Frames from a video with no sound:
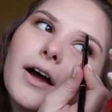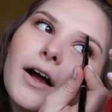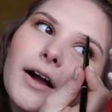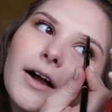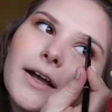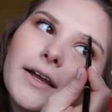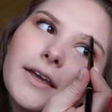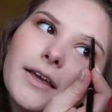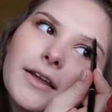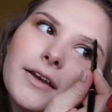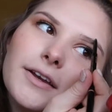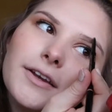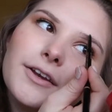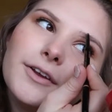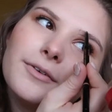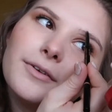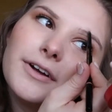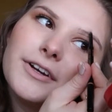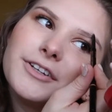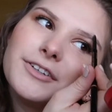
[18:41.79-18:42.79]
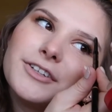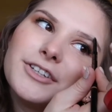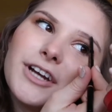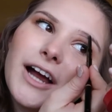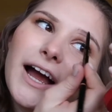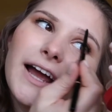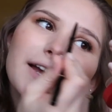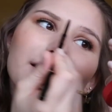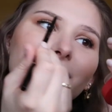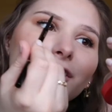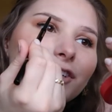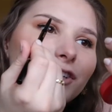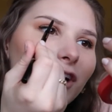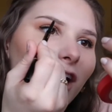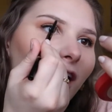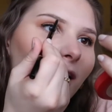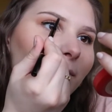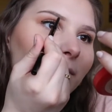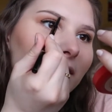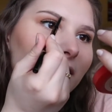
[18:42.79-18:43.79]
I can do a giant
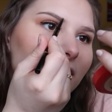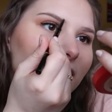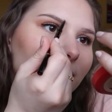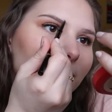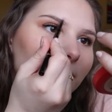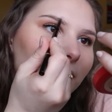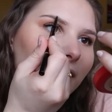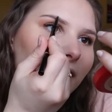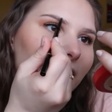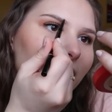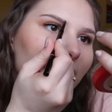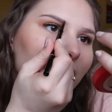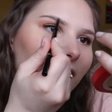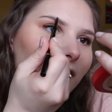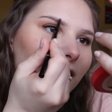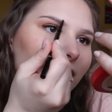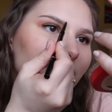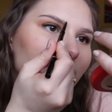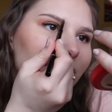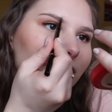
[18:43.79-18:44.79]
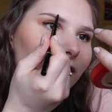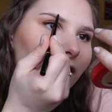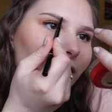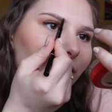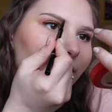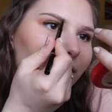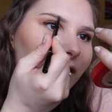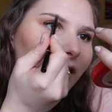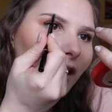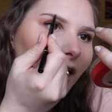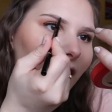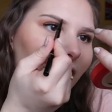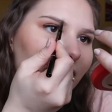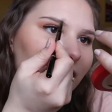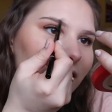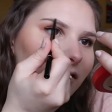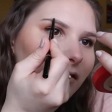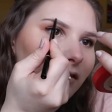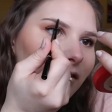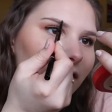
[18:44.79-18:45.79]
shopping spree and just go
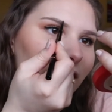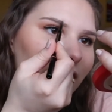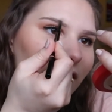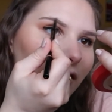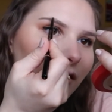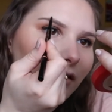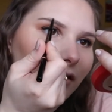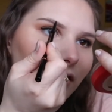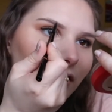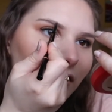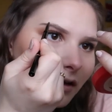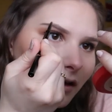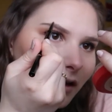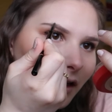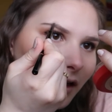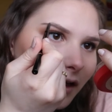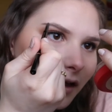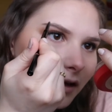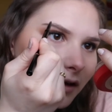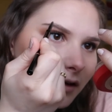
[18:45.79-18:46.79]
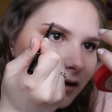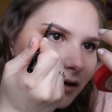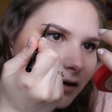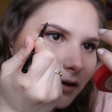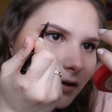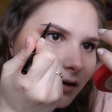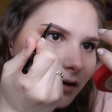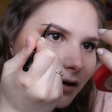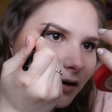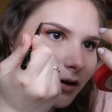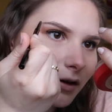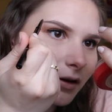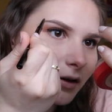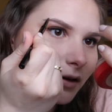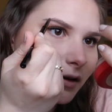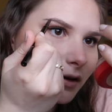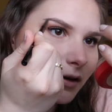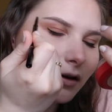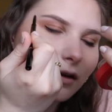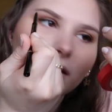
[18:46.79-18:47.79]
nuts. And
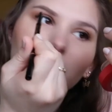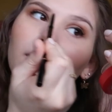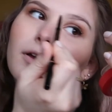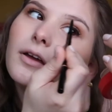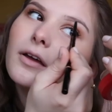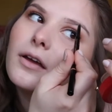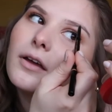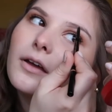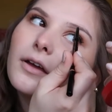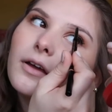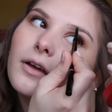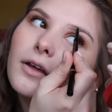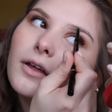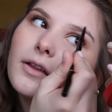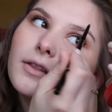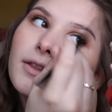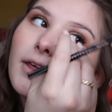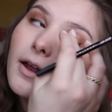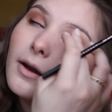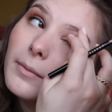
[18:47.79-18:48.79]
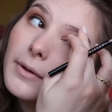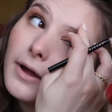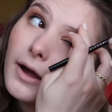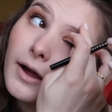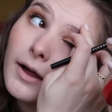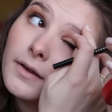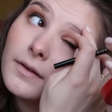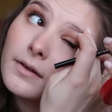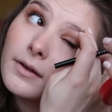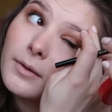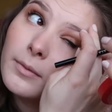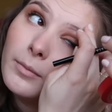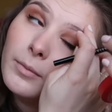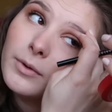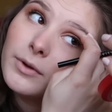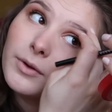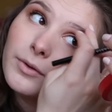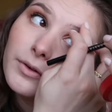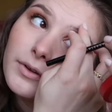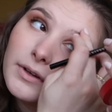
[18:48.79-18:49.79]
that'll be awesome.
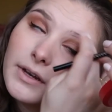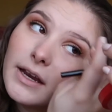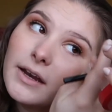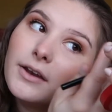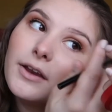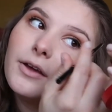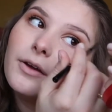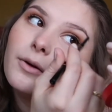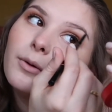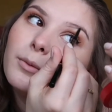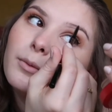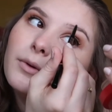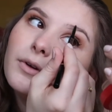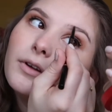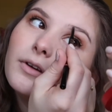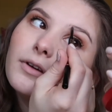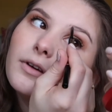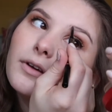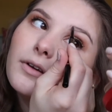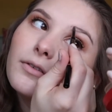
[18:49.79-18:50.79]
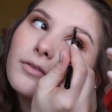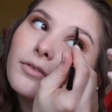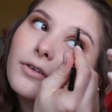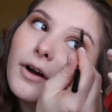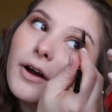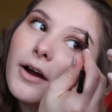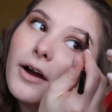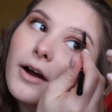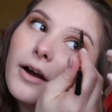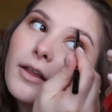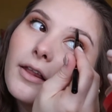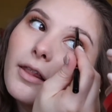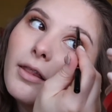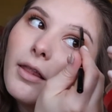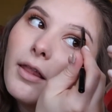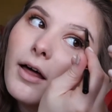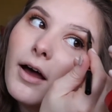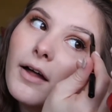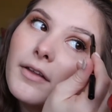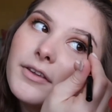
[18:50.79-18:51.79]
So stay tuned for
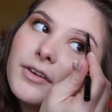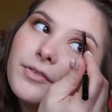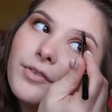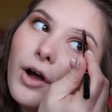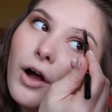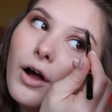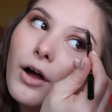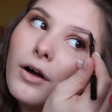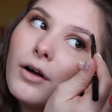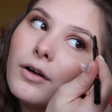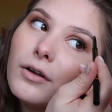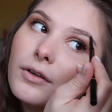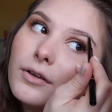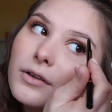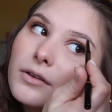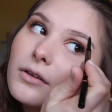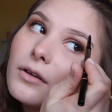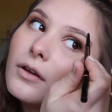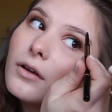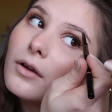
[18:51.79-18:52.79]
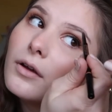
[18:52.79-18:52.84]
lots of hauls